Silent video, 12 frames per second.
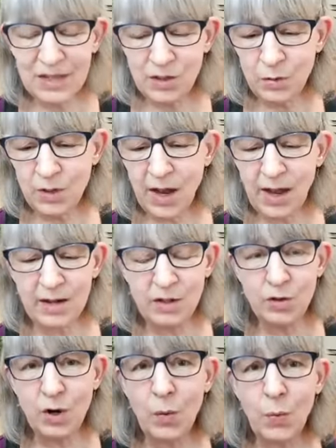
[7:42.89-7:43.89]
You
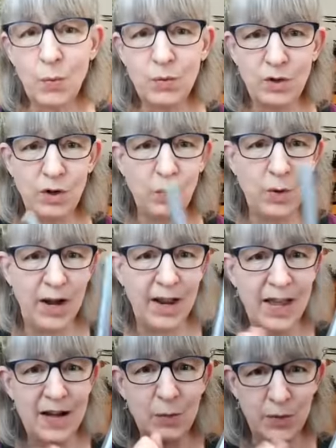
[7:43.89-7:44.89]
don't want to
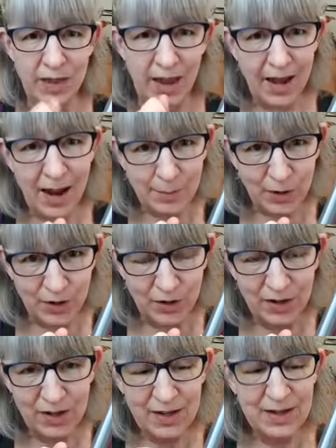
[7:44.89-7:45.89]
hit it with a hammer